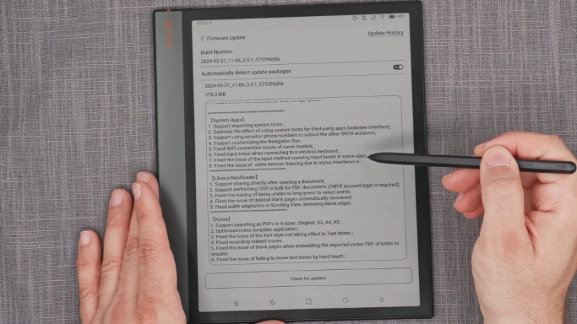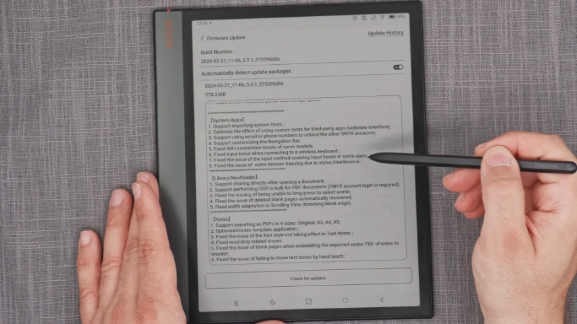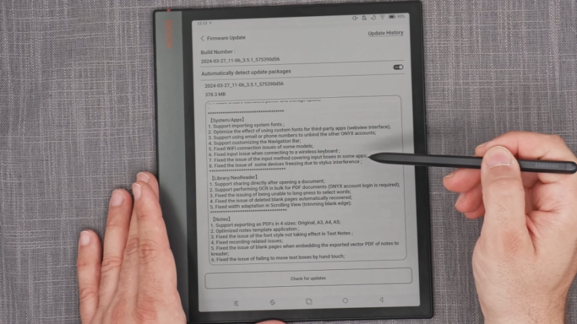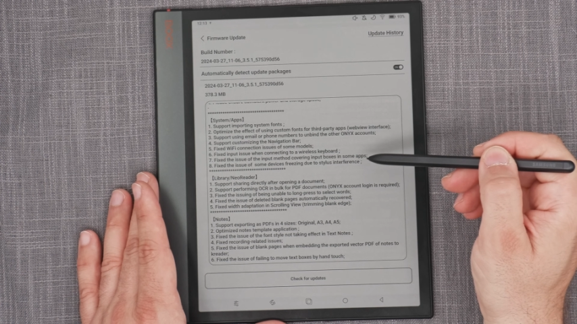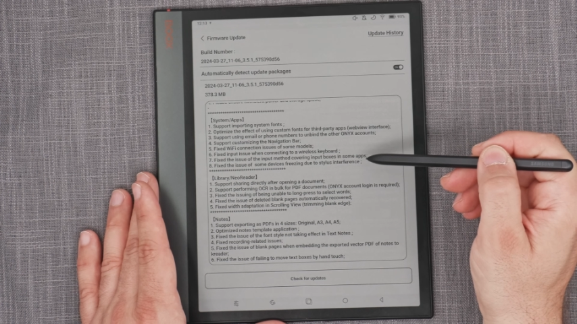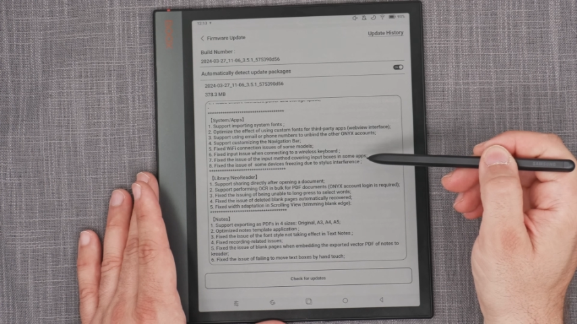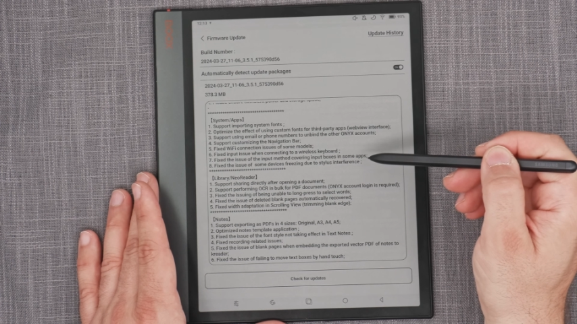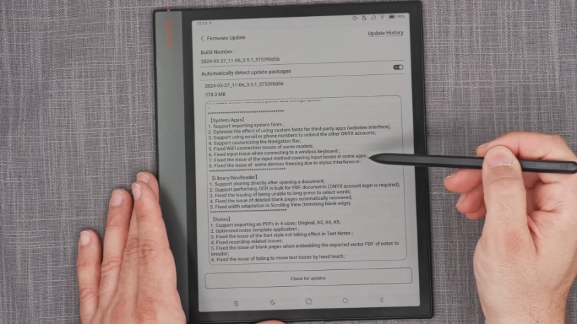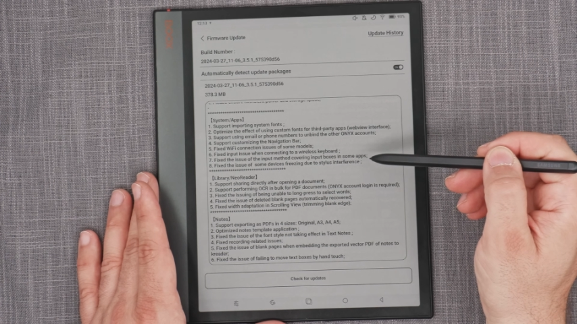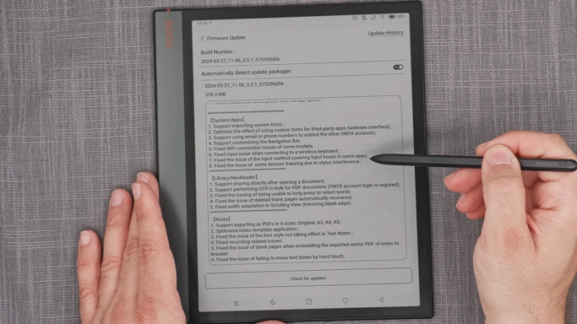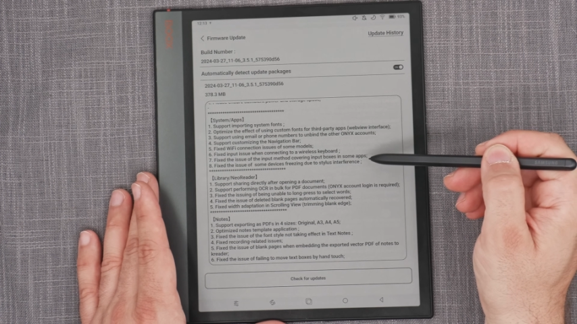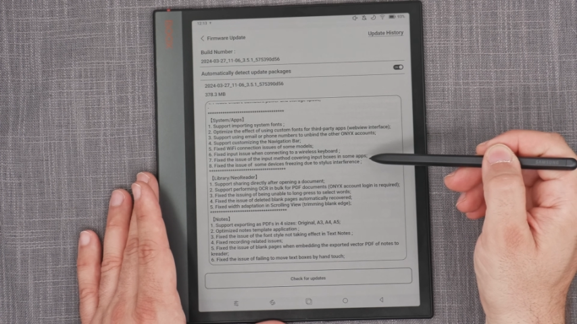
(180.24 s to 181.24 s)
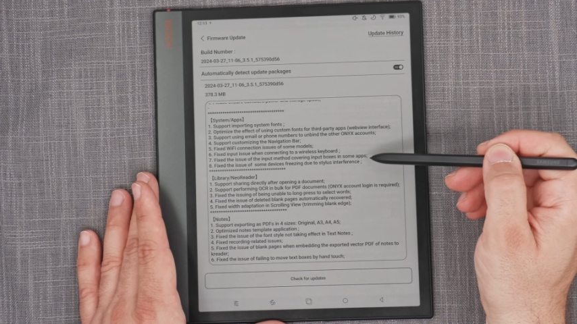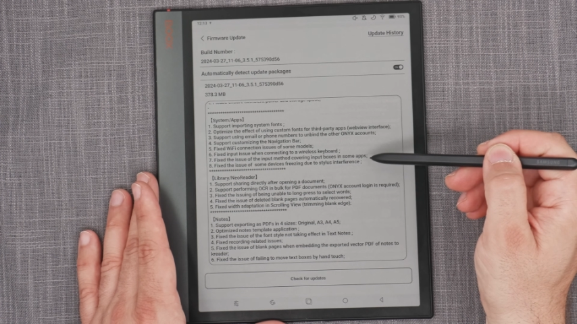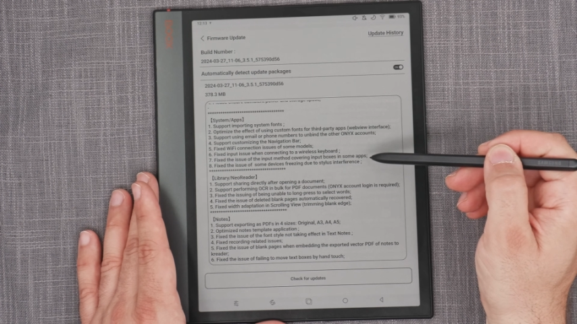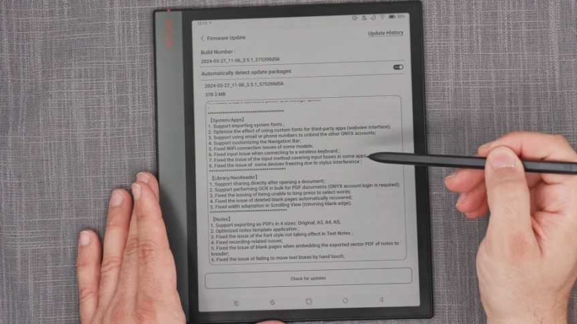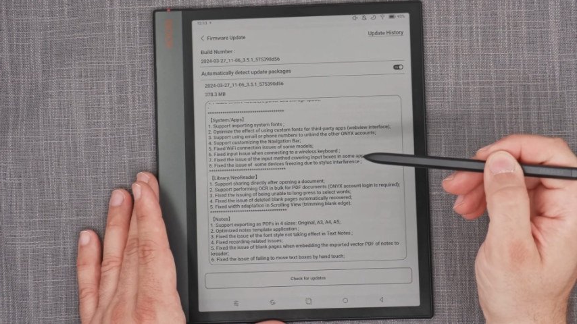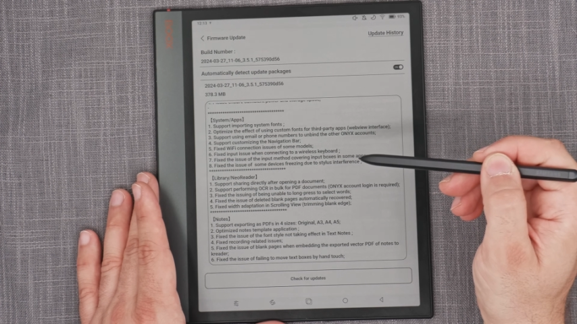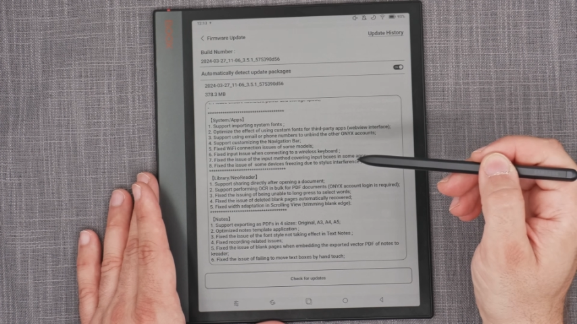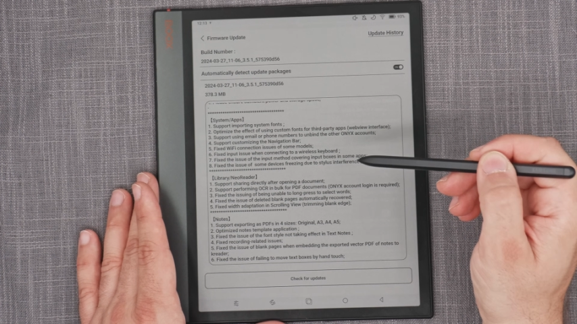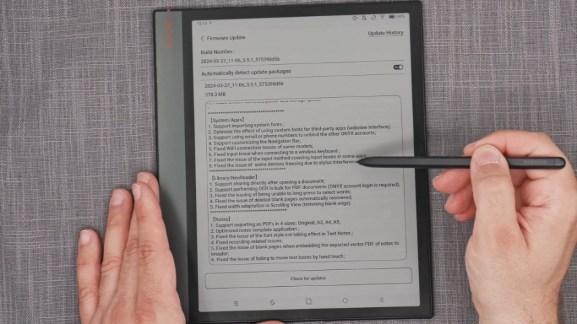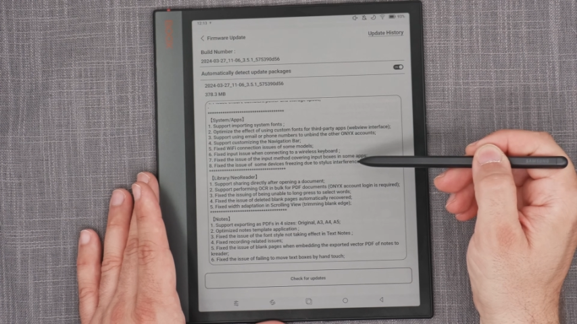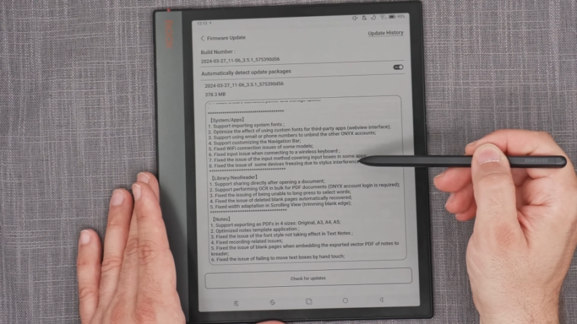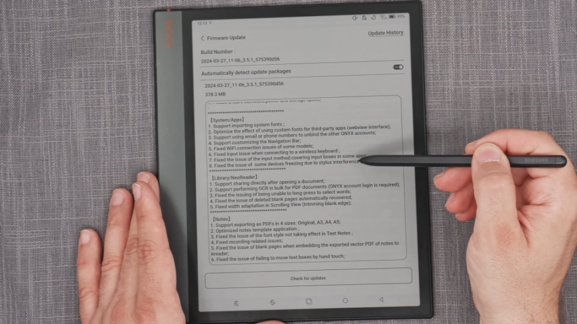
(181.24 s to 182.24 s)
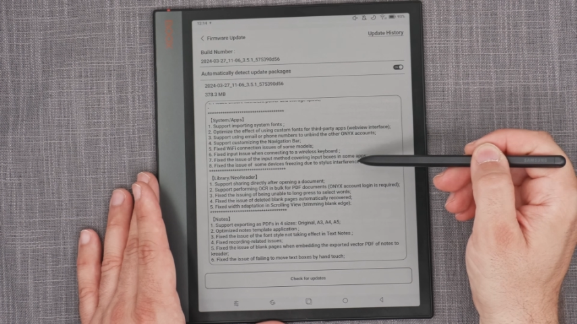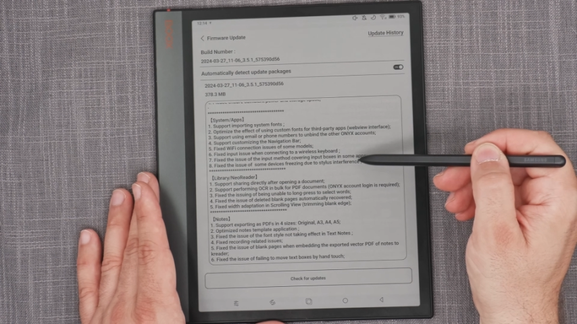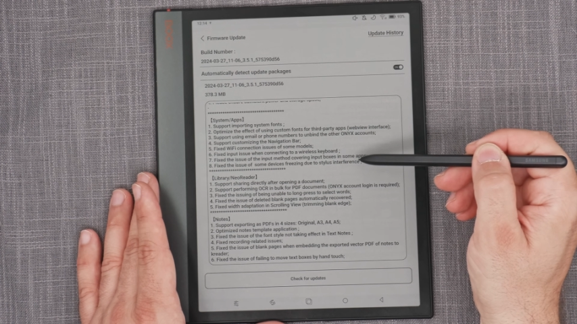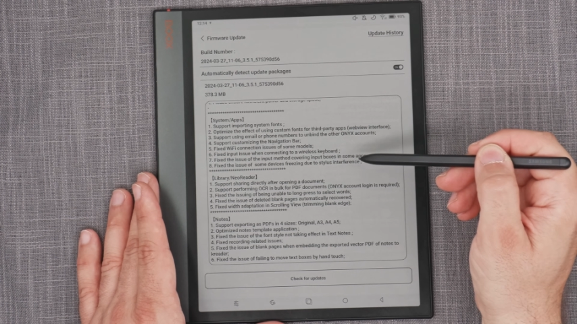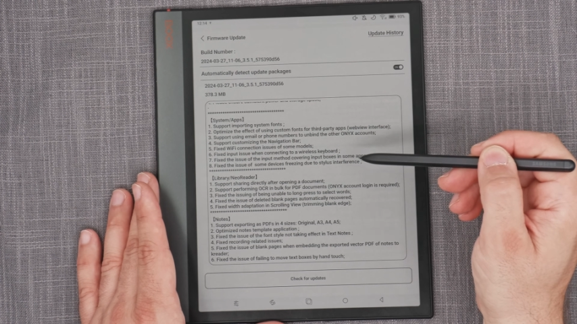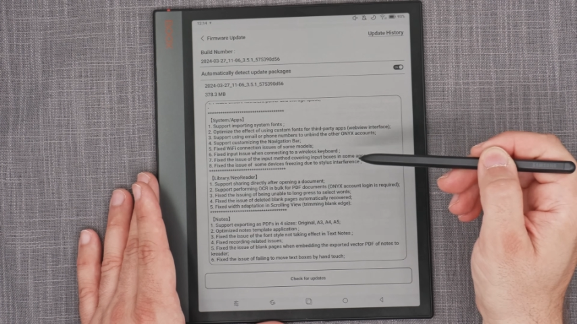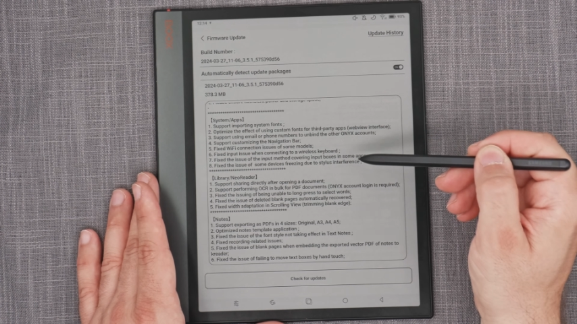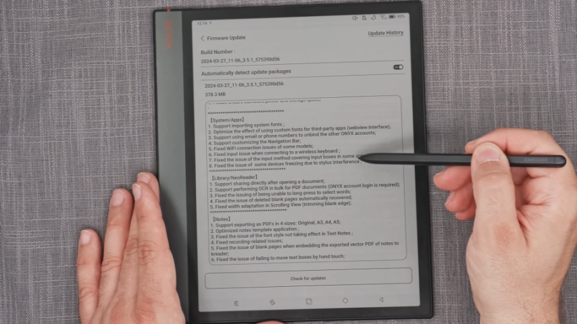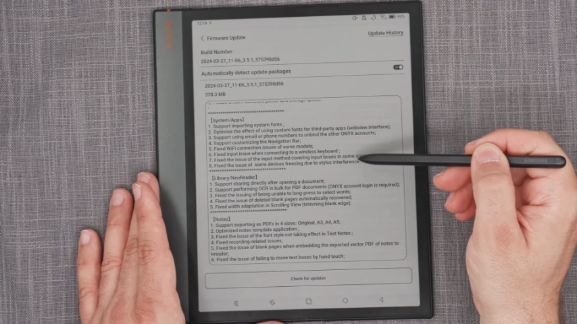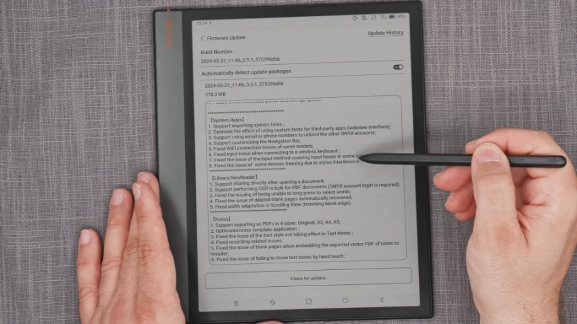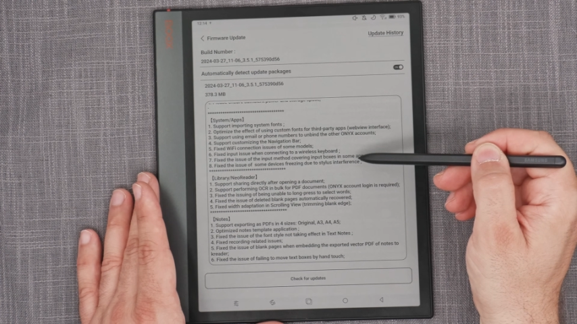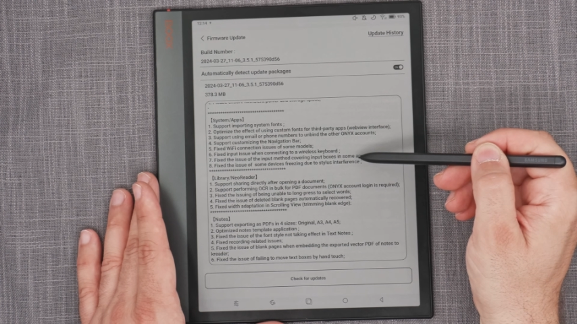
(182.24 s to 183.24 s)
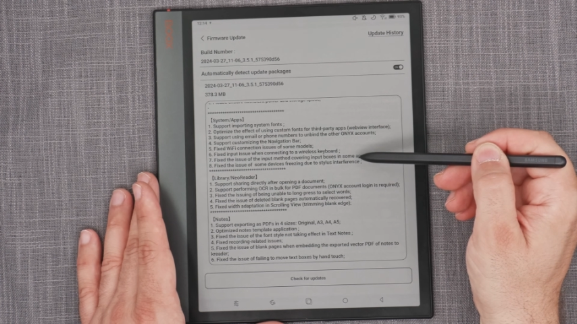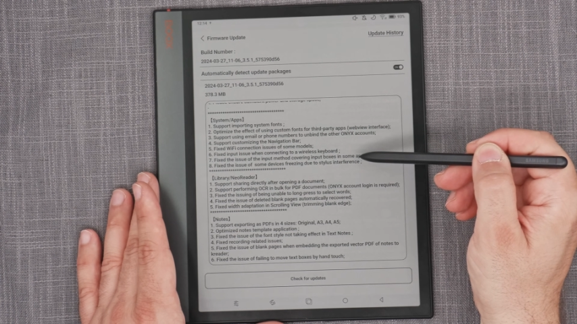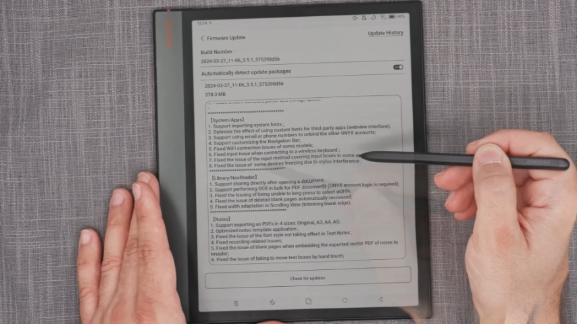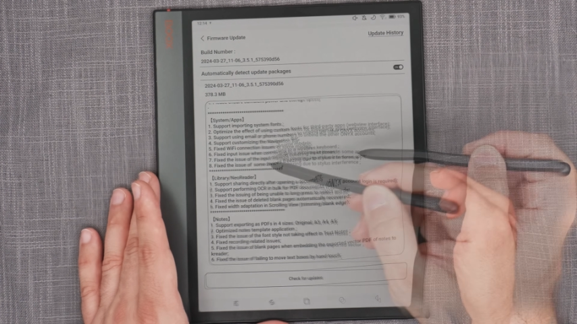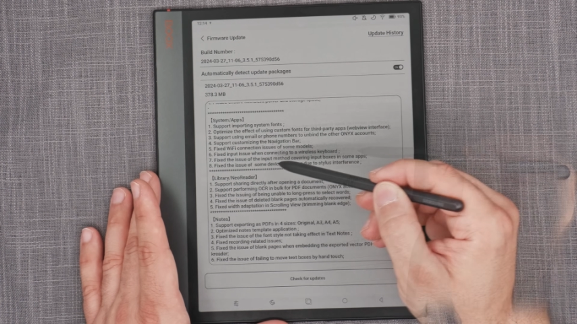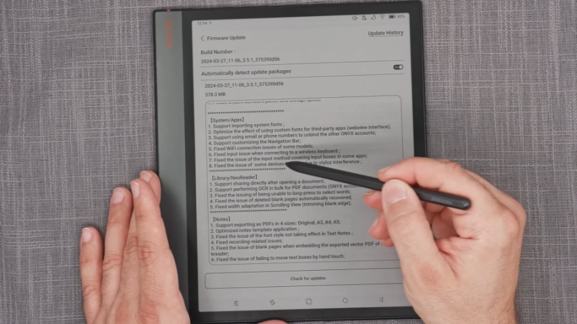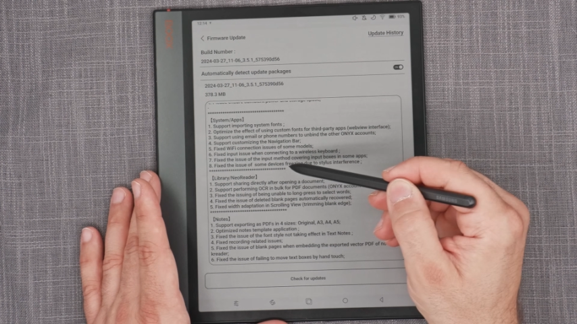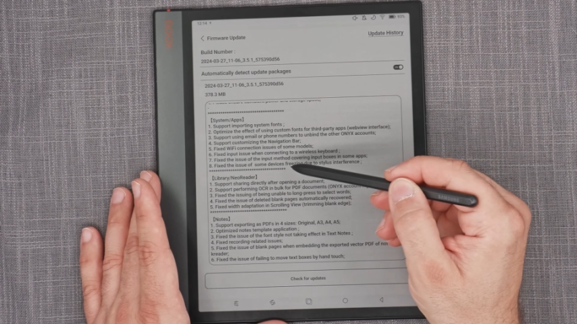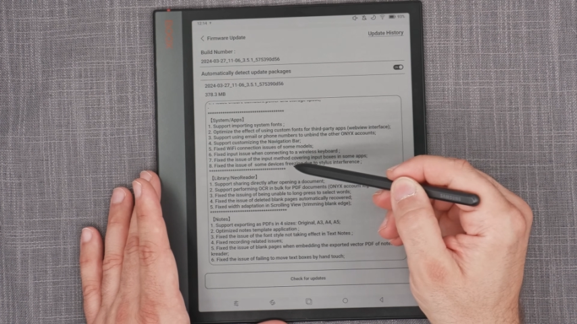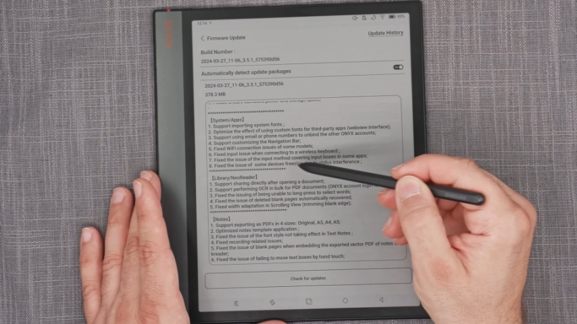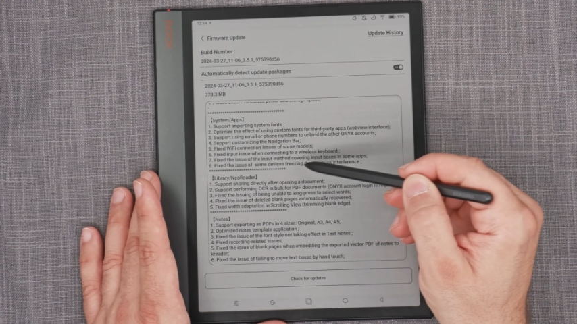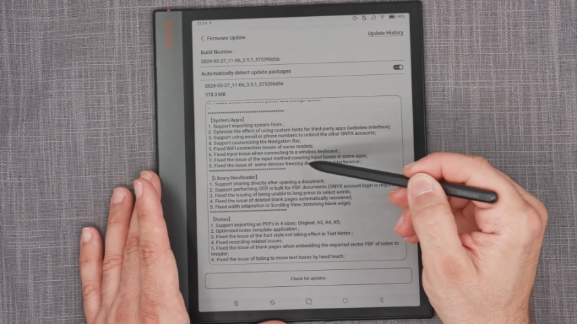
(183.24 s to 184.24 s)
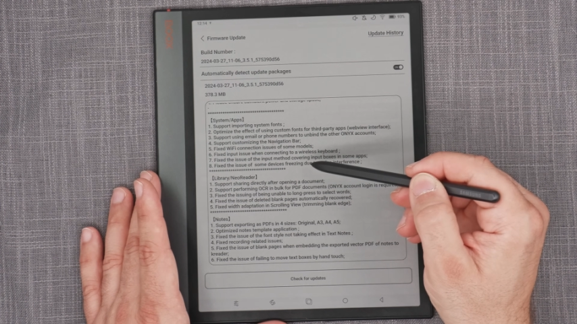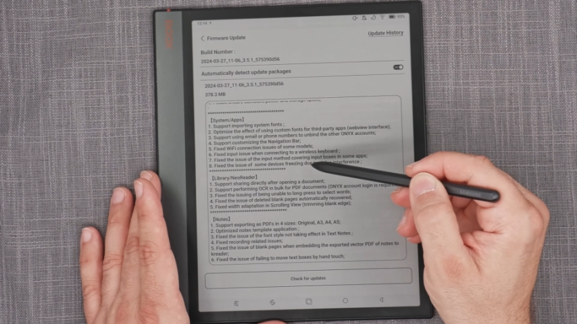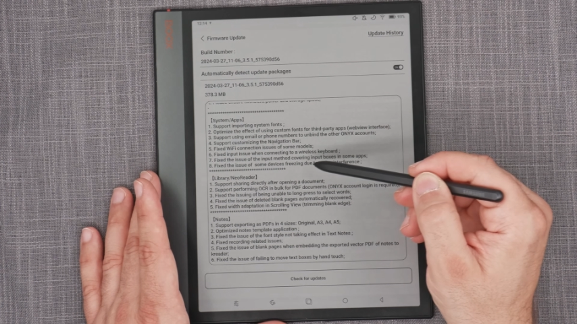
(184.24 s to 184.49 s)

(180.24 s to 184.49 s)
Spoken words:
Nobody's mouth can be seen.